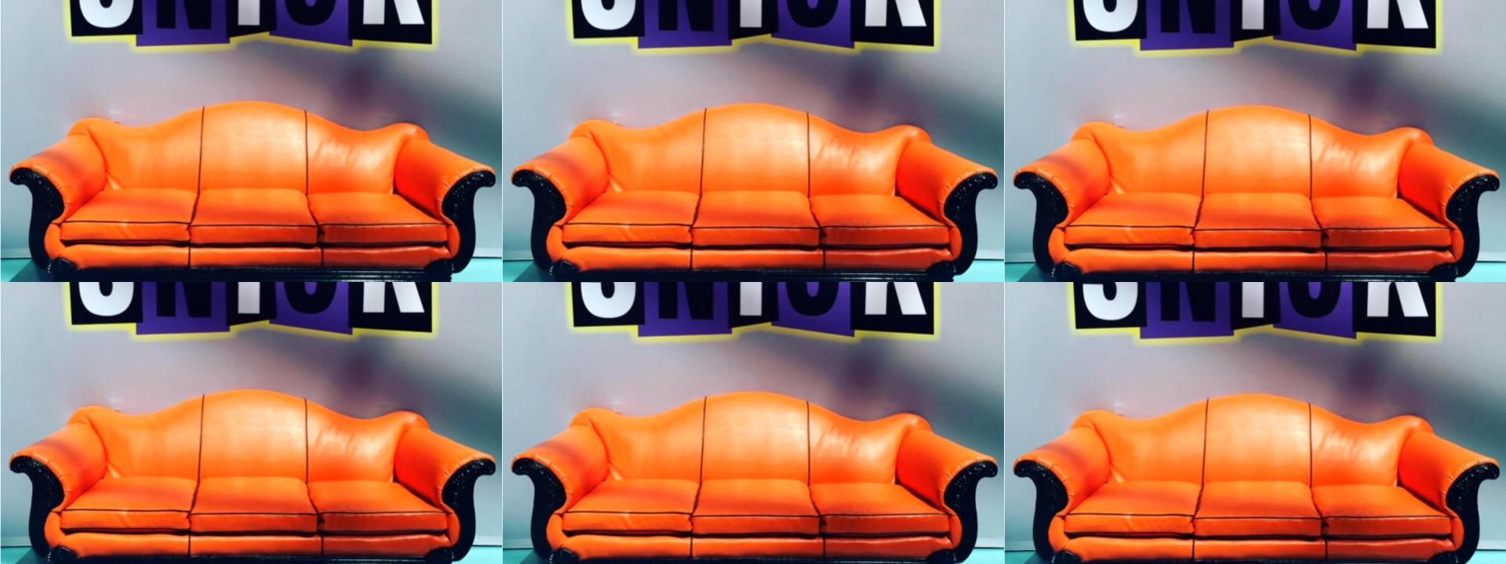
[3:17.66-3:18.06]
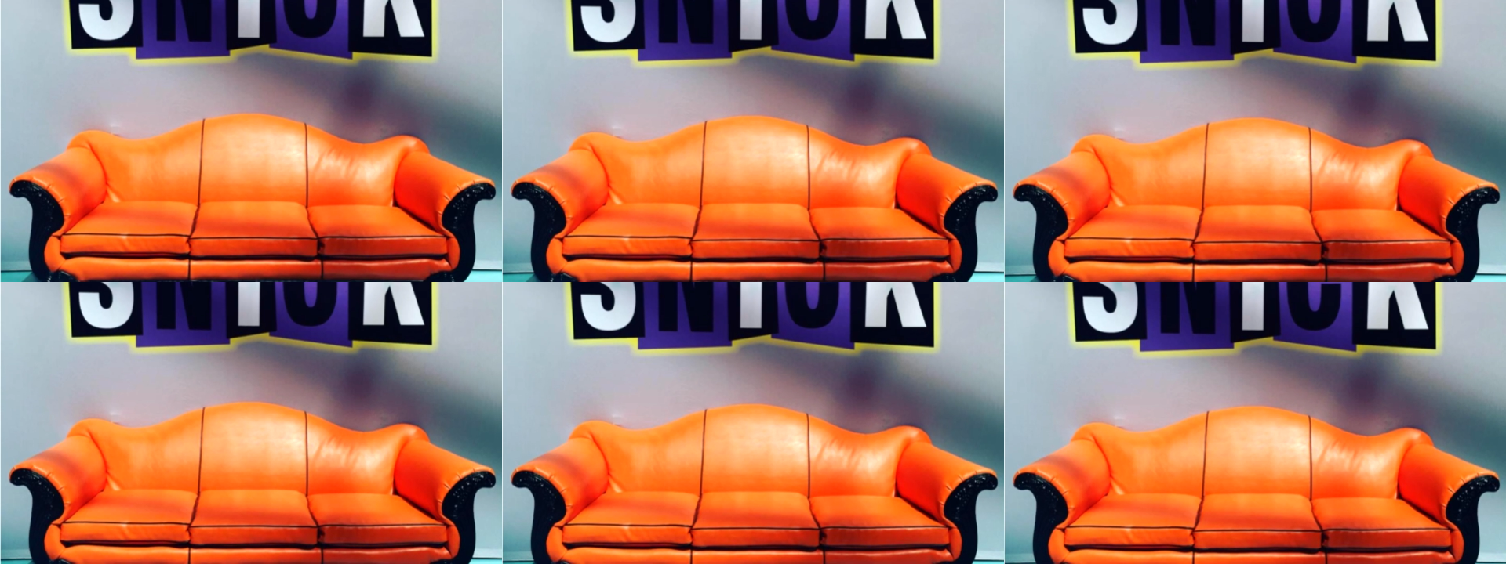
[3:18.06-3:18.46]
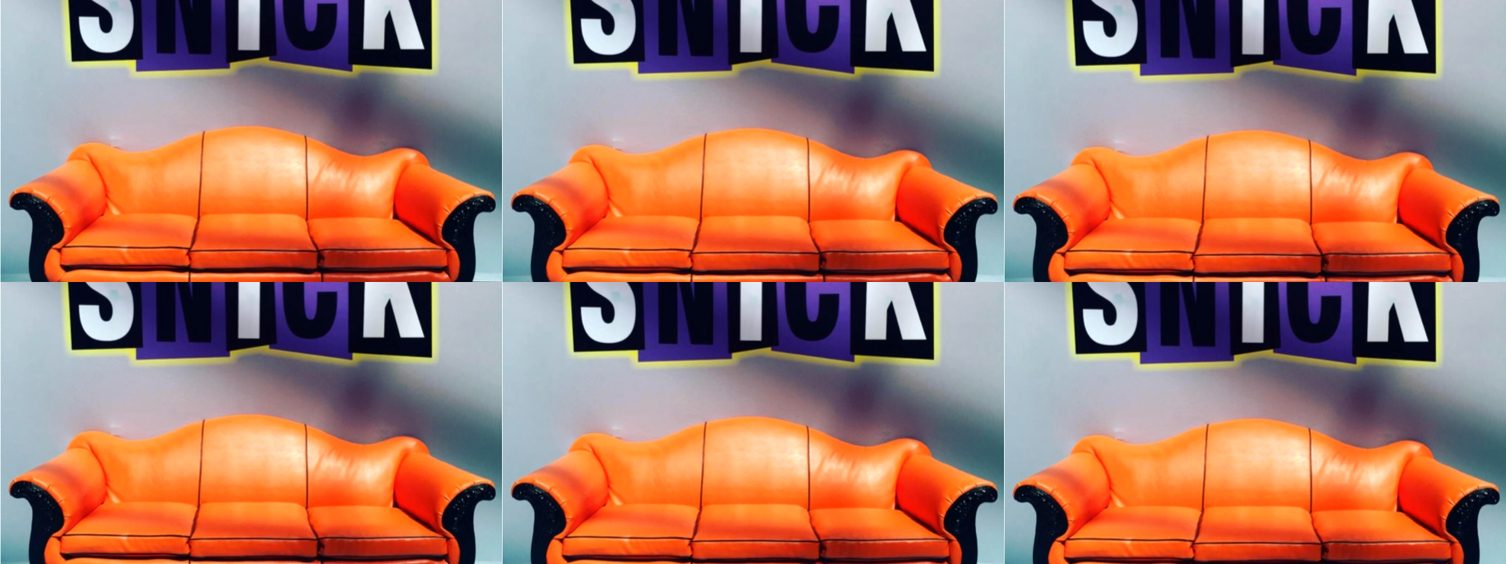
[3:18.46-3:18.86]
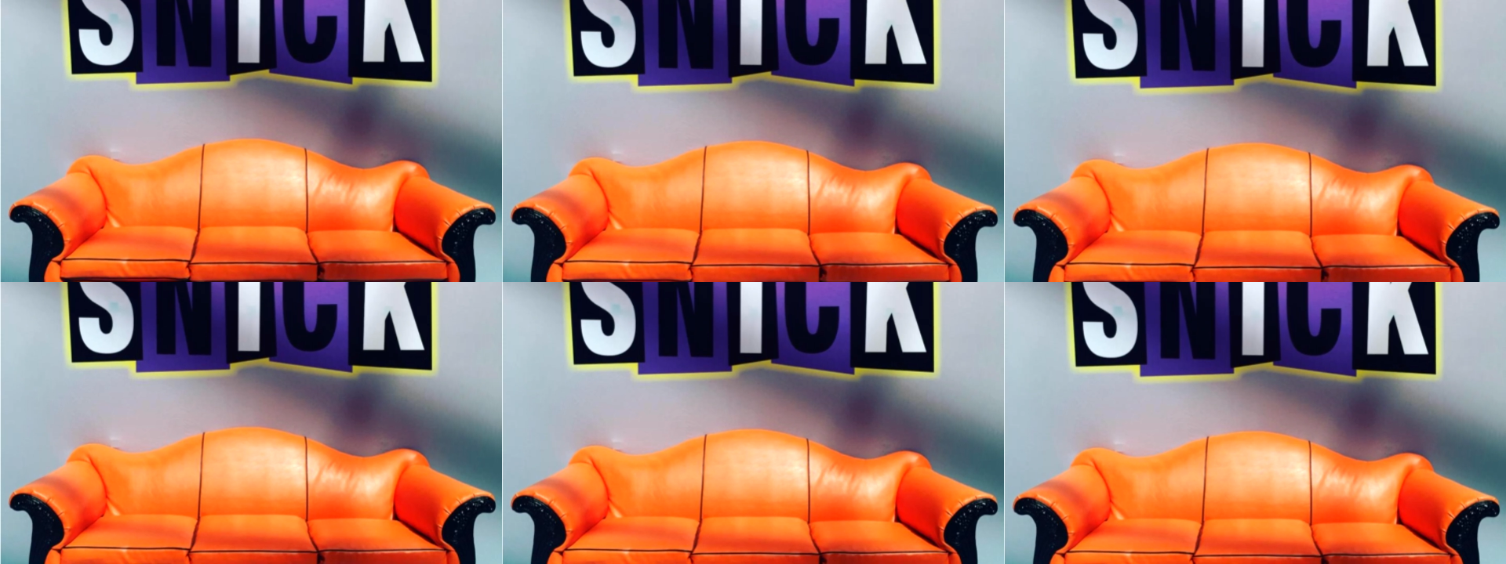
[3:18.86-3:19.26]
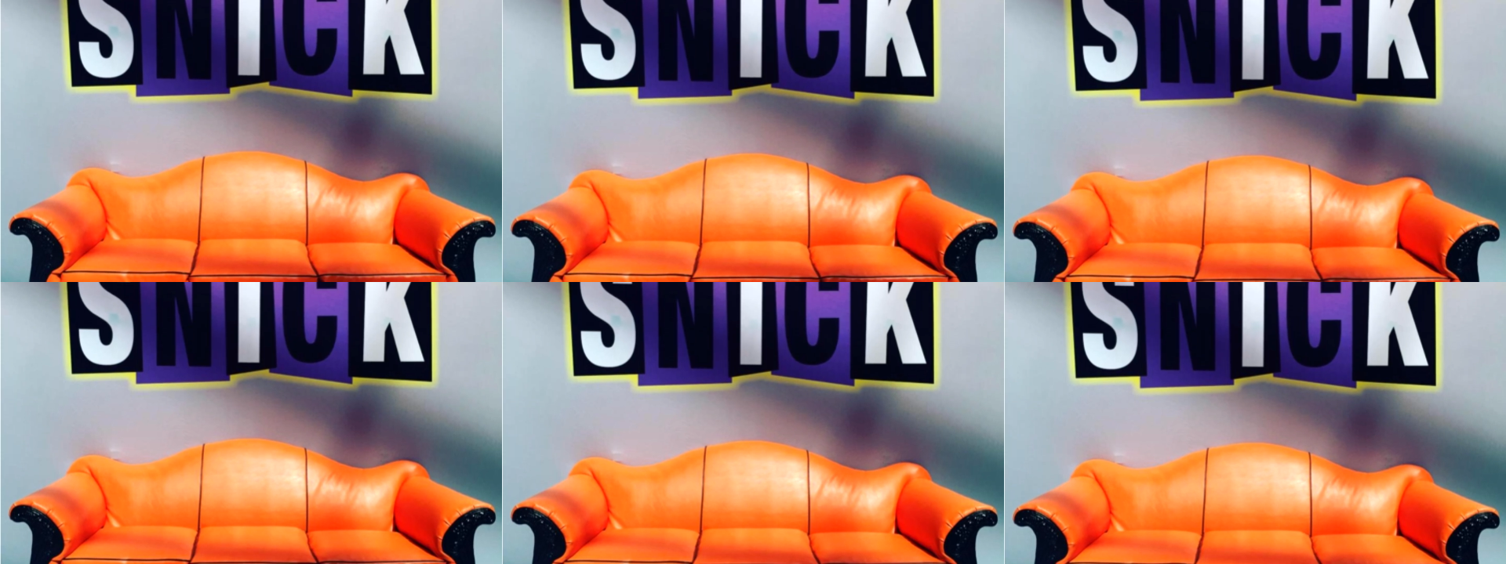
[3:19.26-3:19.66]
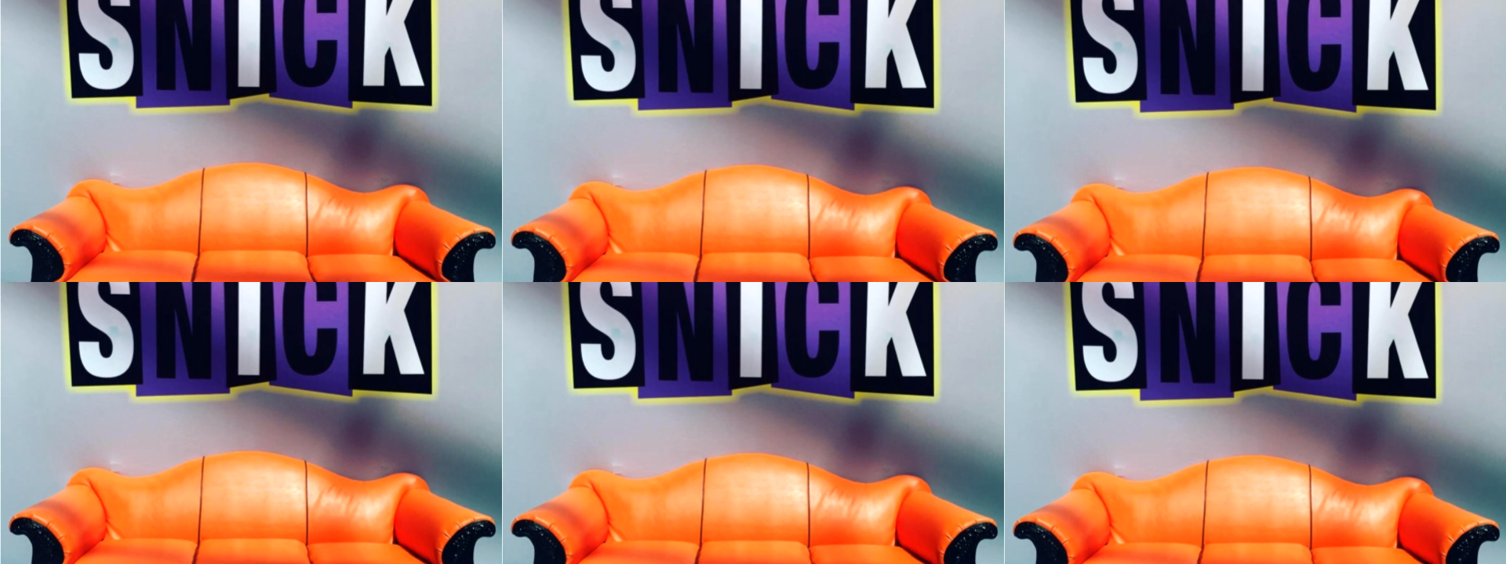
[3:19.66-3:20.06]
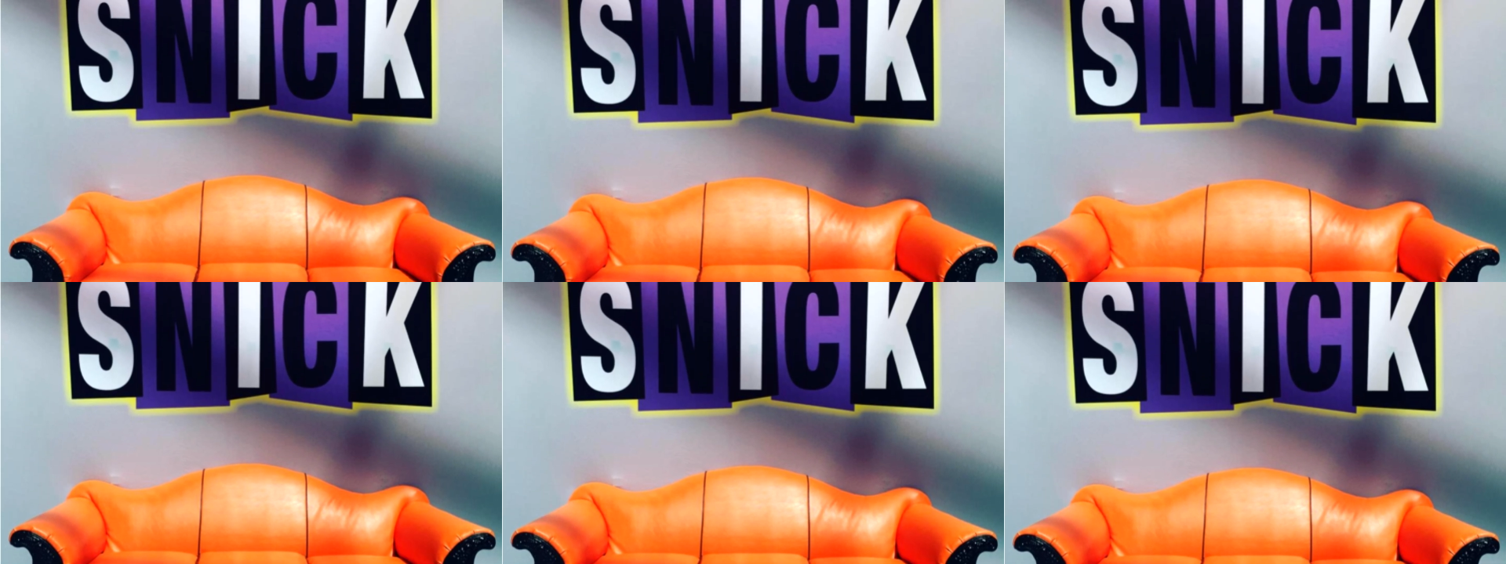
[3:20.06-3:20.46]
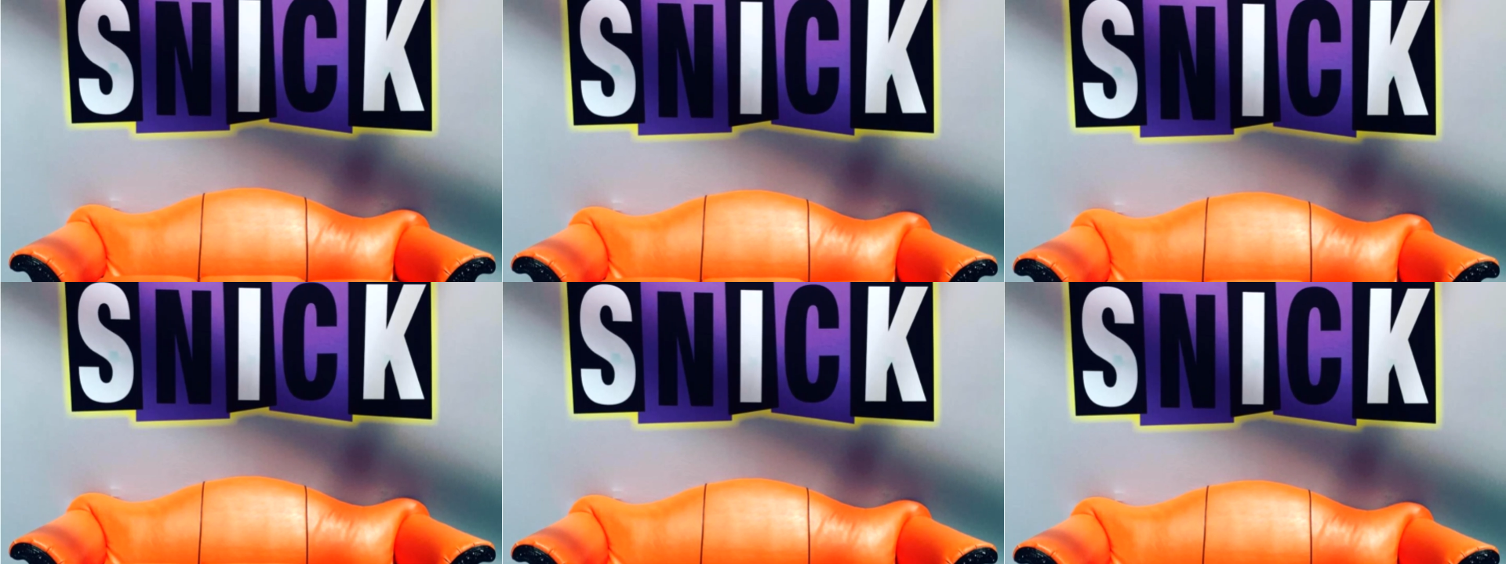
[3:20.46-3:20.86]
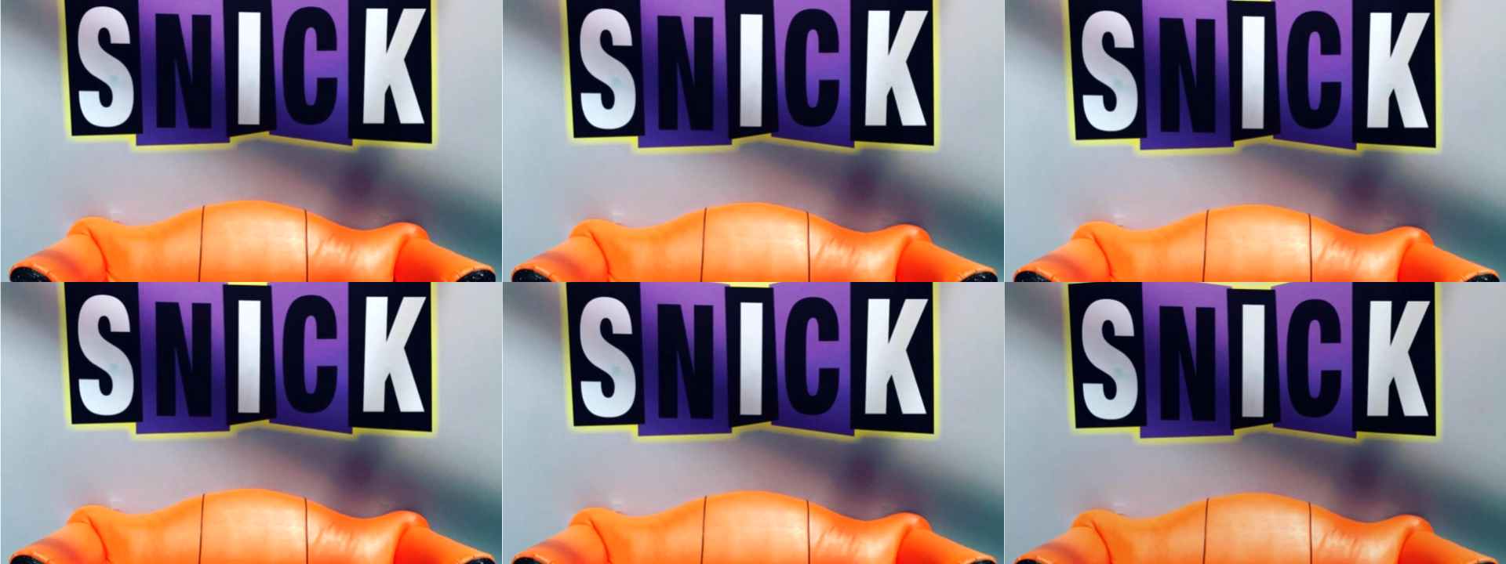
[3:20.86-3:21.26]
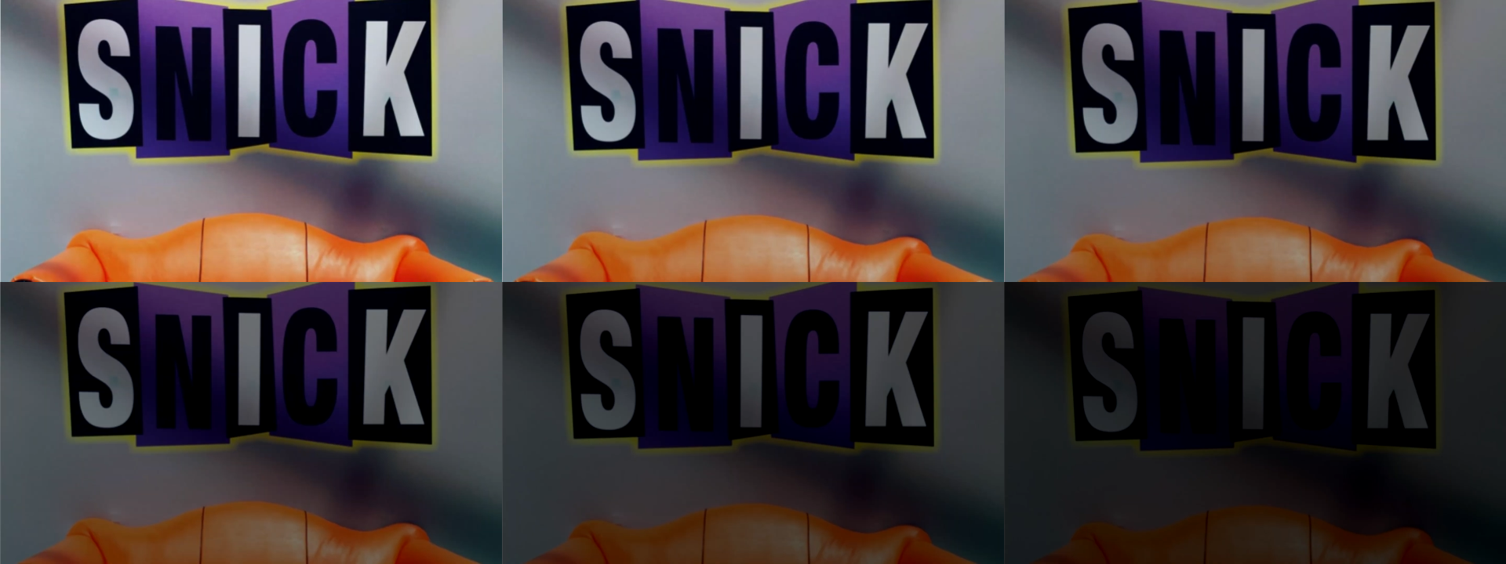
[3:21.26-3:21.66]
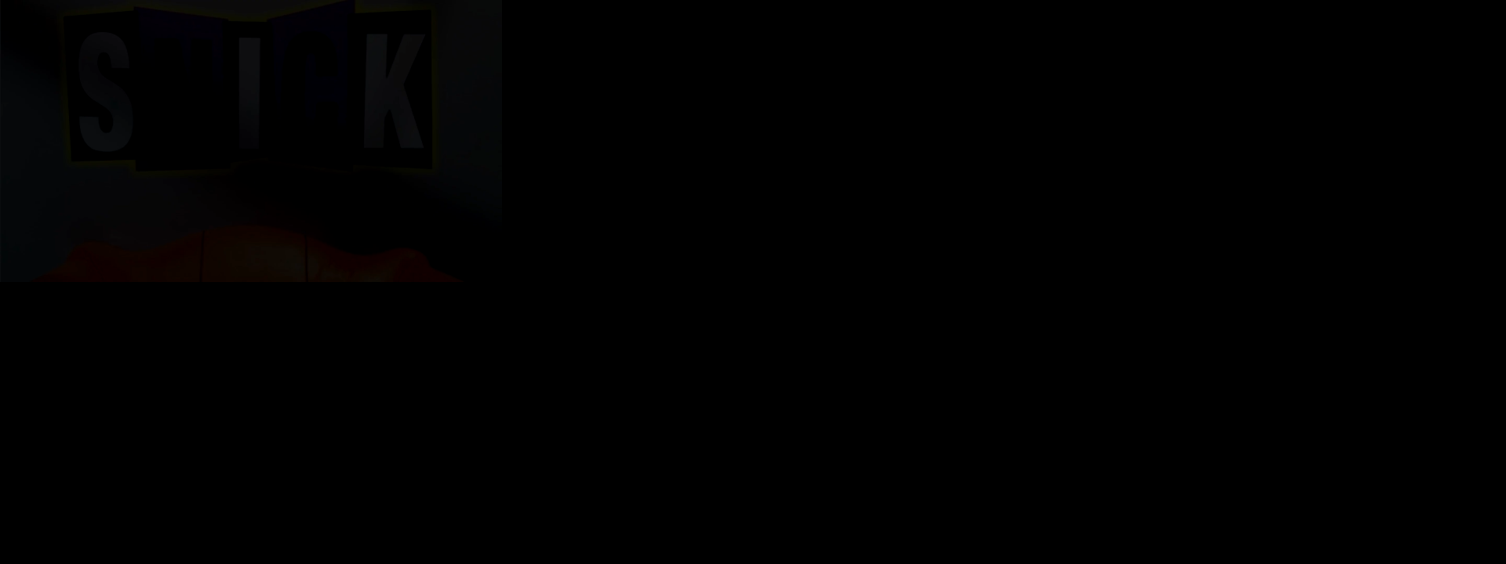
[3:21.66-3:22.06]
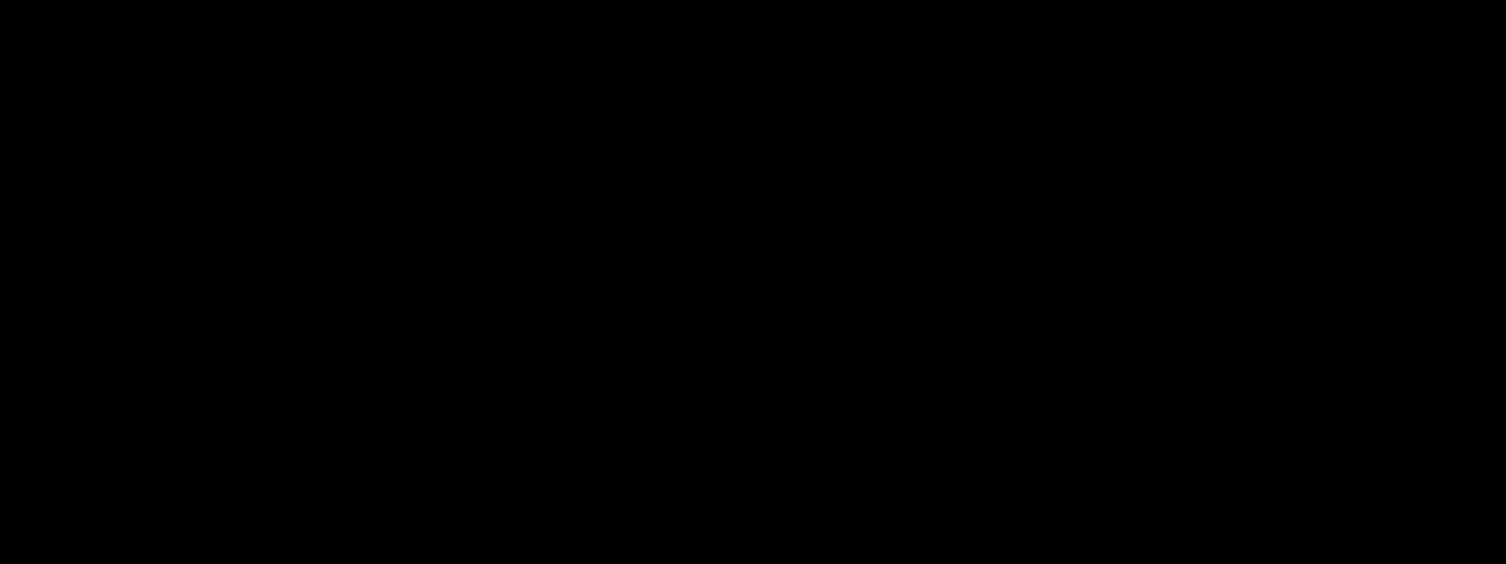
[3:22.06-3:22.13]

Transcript: (no speaker visible)